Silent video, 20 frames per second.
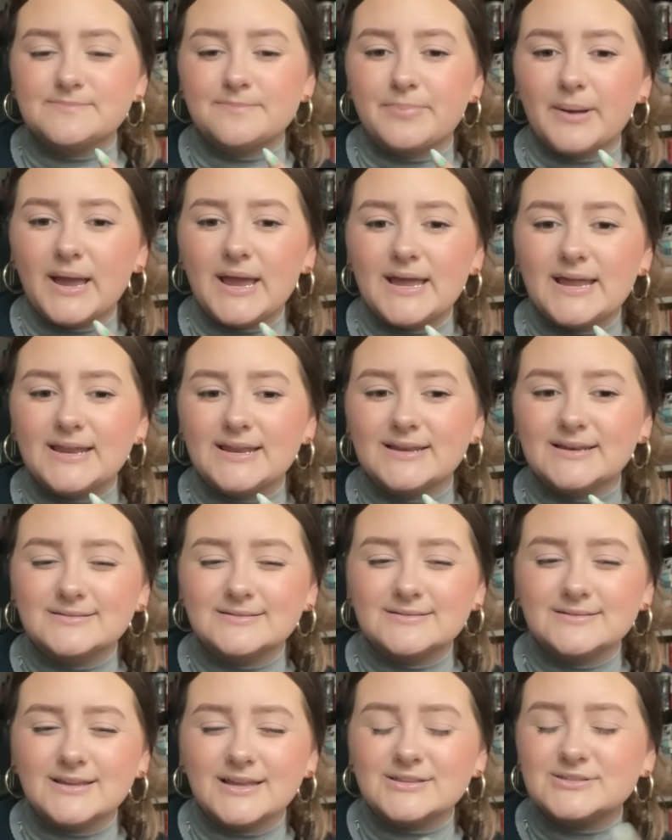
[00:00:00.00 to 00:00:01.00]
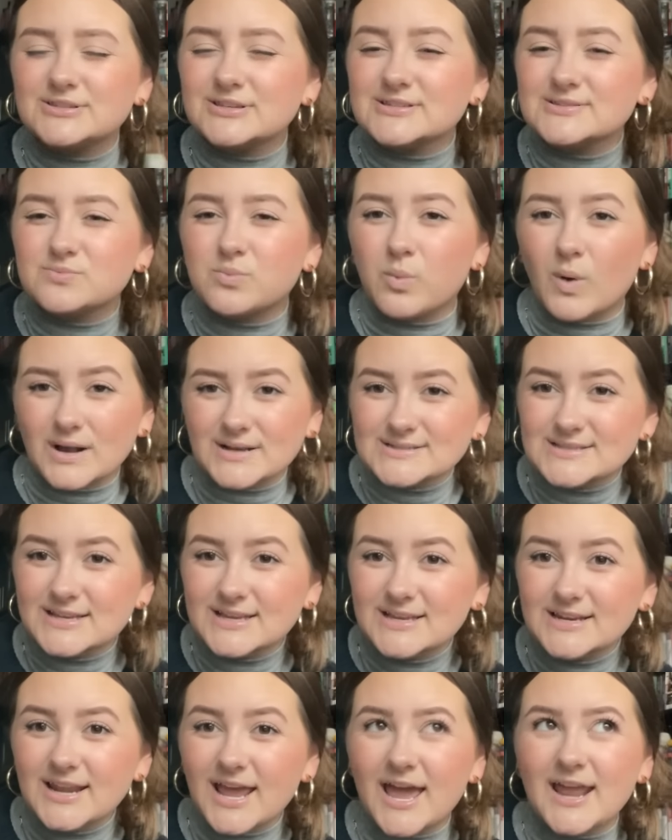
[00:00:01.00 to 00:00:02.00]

but it just wasn't.